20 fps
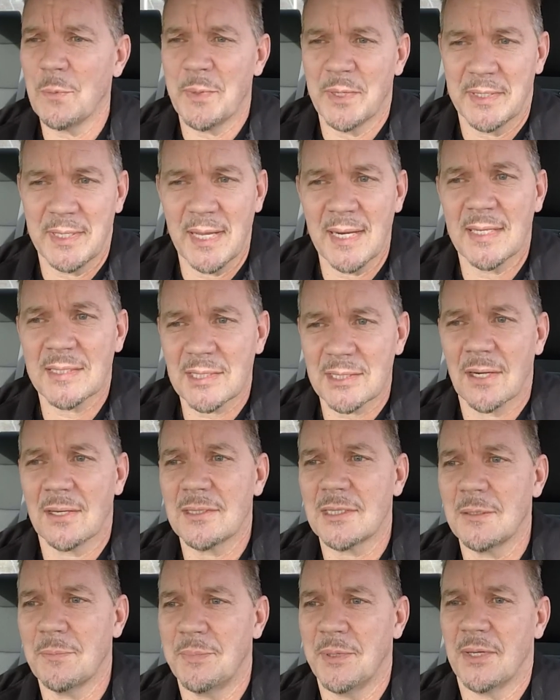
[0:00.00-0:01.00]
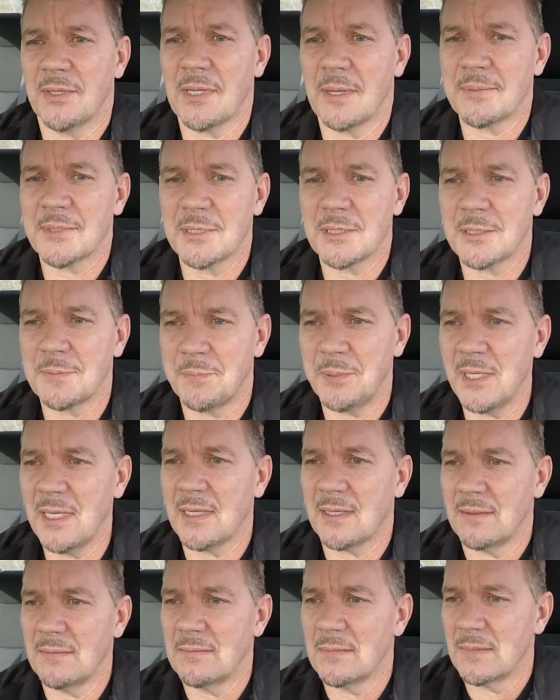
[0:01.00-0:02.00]
but then it starts to build up some
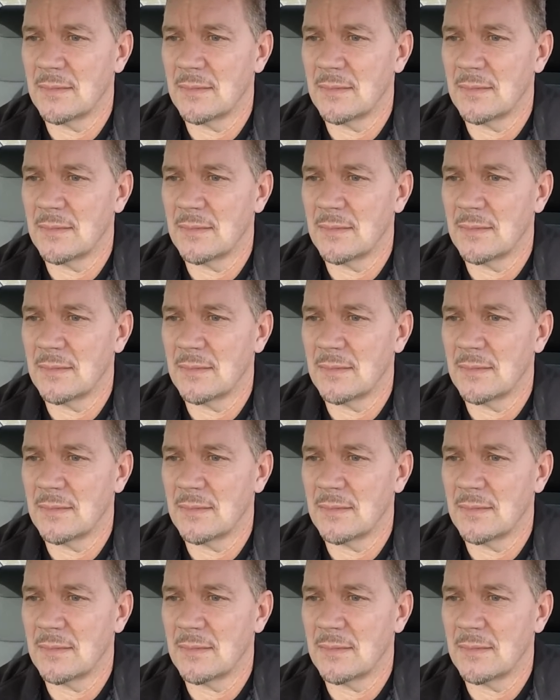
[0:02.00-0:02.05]
speed.